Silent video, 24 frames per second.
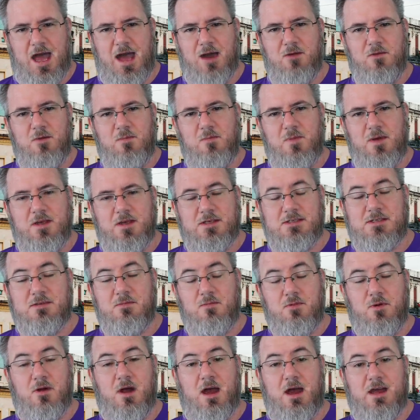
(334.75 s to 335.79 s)
I would be
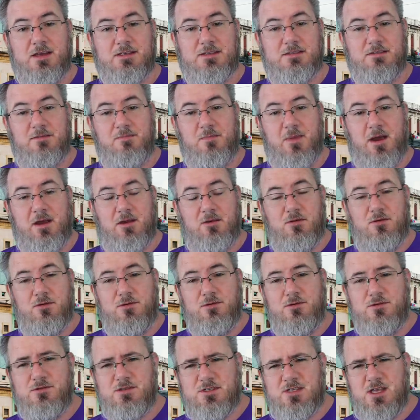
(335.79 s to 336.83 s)
surprised if my
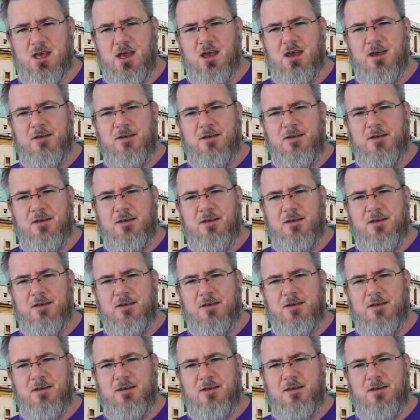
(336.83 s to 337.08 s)
cruise